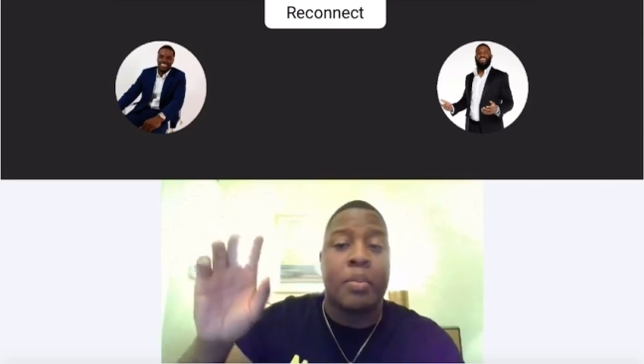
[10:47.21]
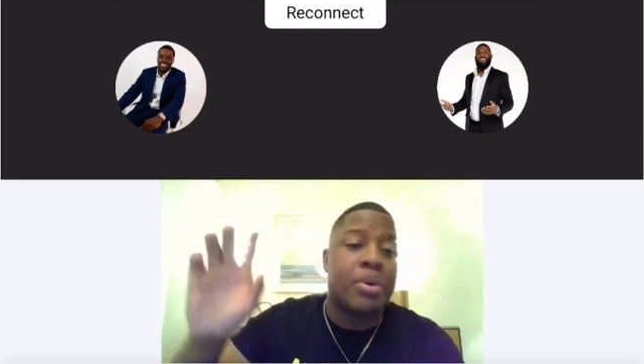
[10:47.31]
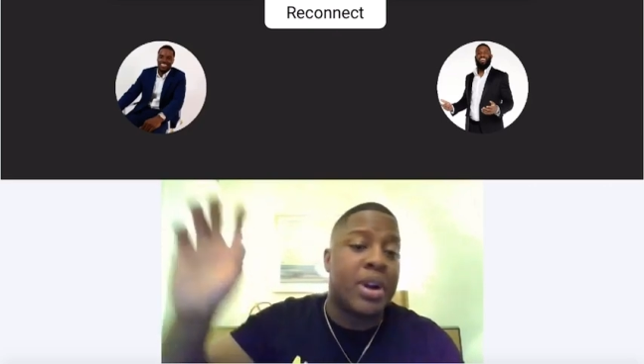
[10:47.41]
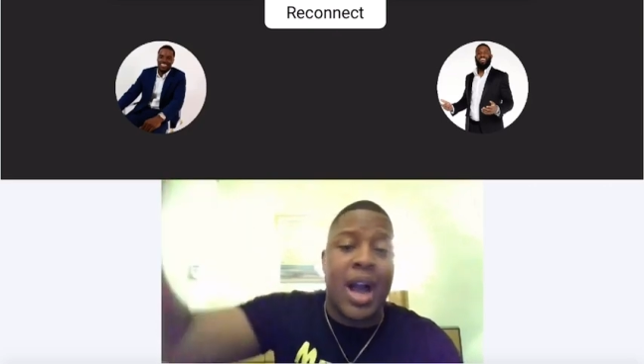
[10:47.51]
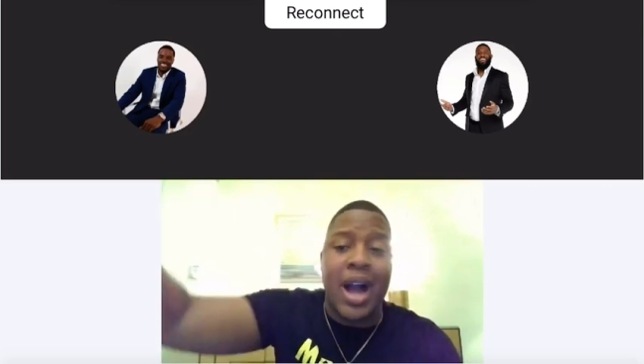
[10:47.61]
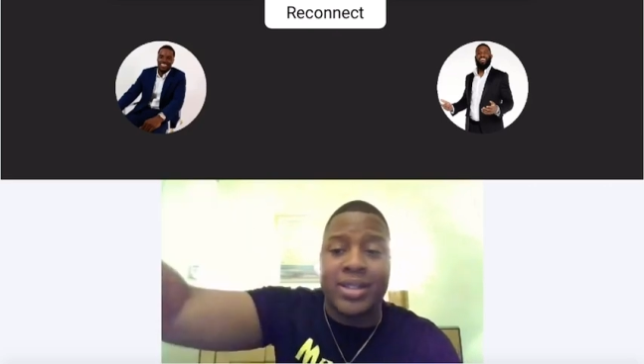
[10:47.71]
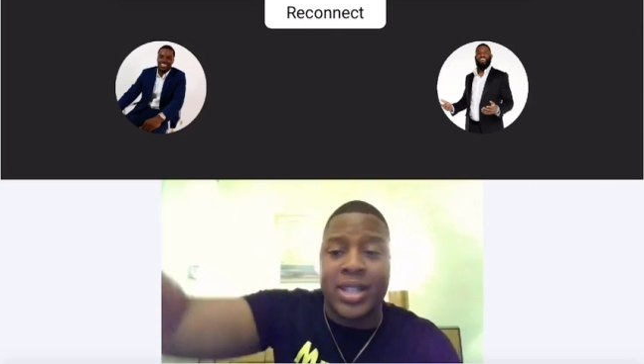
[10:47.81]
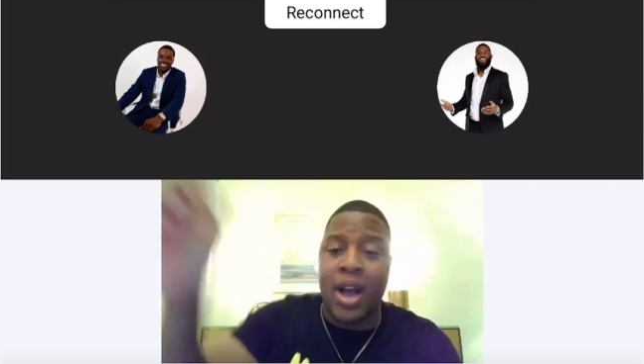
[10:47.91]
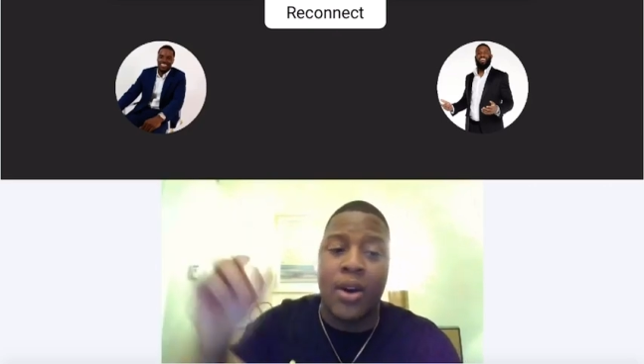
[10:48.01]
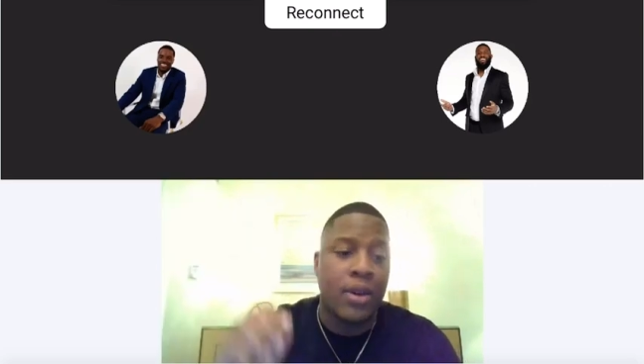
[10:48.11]
put
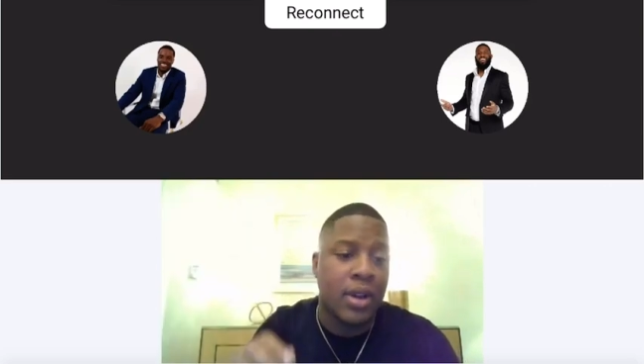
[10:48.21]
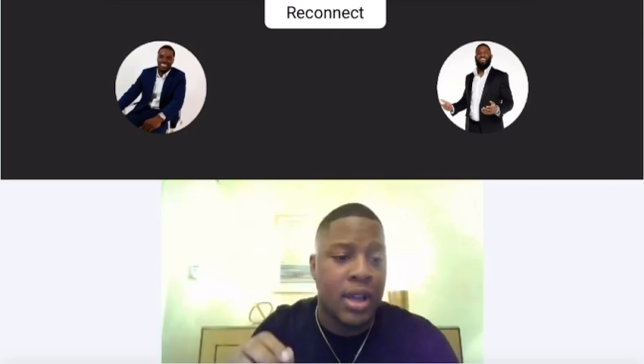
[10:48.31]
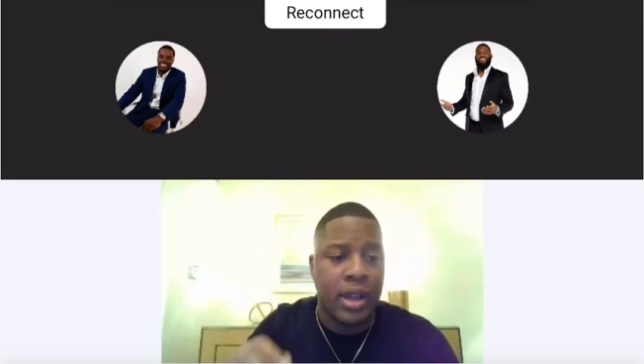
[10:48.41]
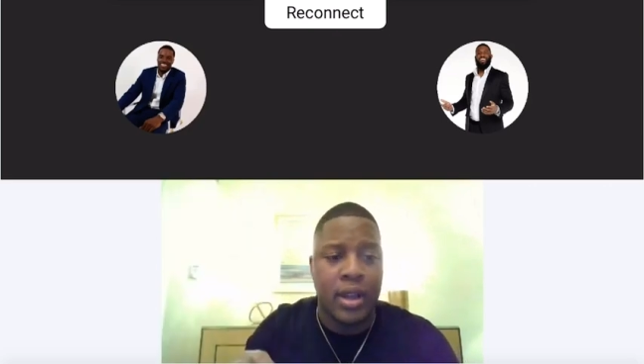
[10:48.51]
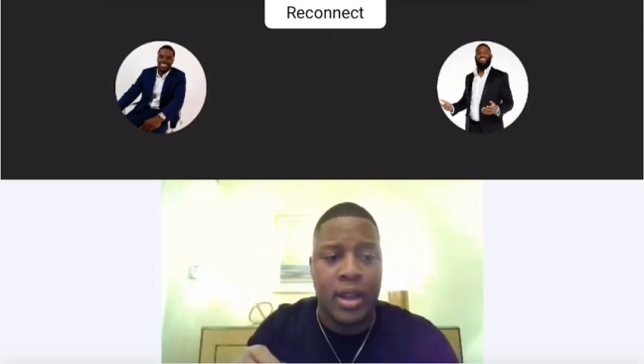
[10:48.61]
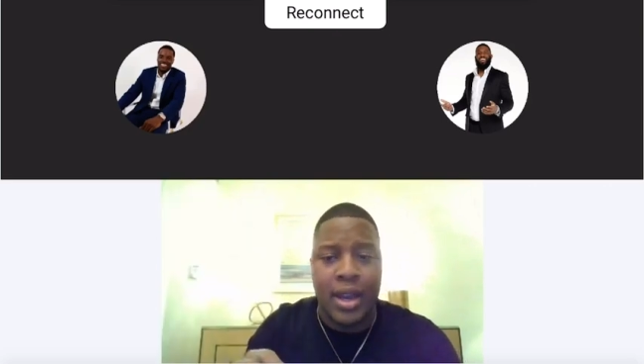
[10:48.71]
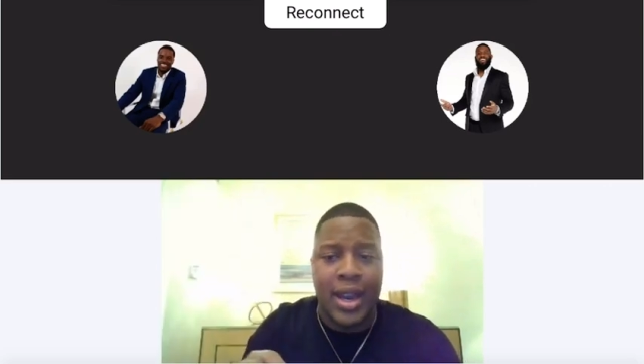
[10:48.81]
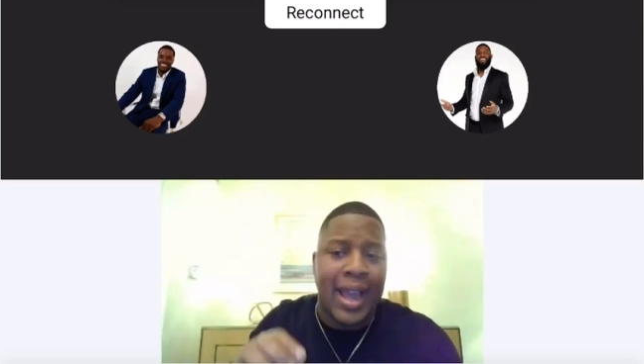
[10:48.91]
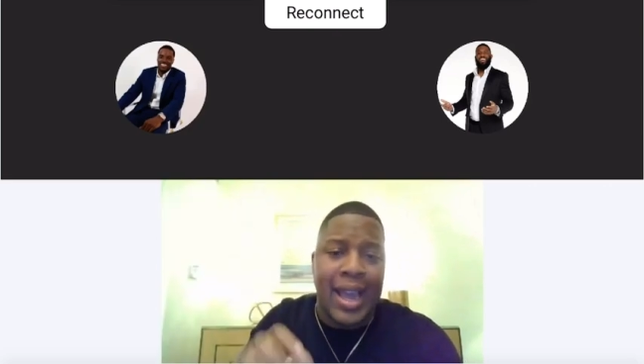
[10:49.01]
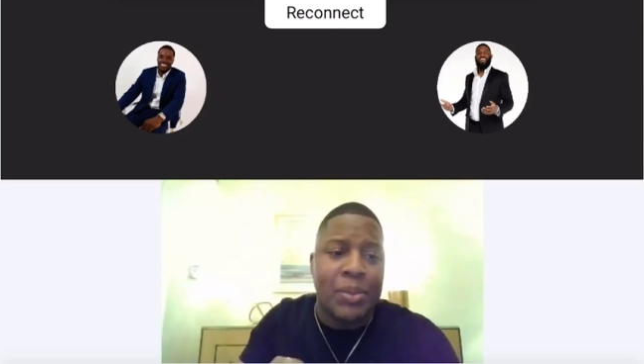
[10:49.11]
content out?
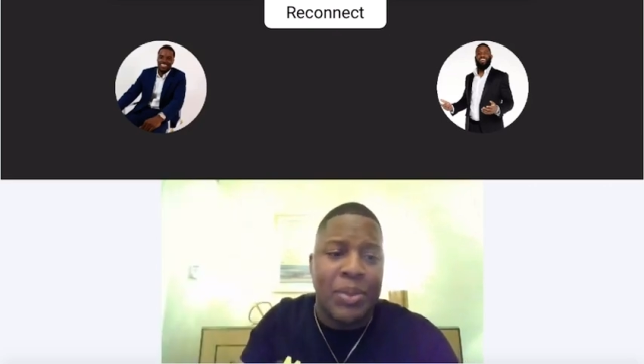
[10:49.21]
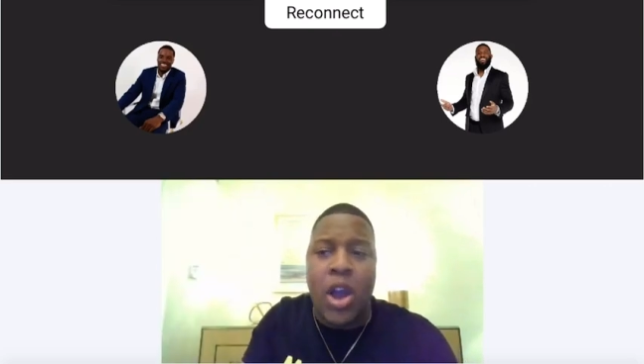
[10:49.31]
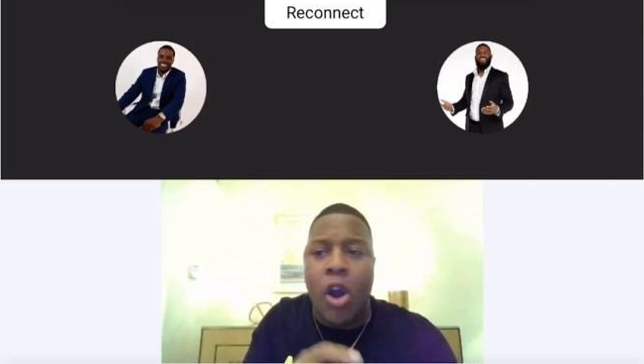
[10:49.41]
Like, and we